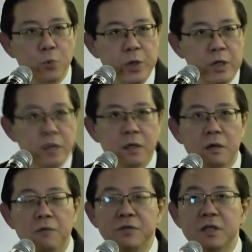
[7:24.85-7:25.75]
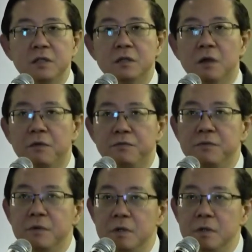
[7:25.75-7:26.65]
win the confidence
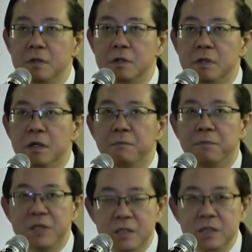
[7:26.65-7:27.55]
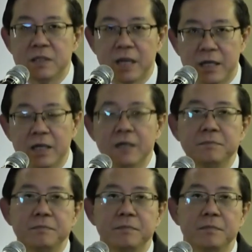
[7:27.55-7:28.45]
of the business sector,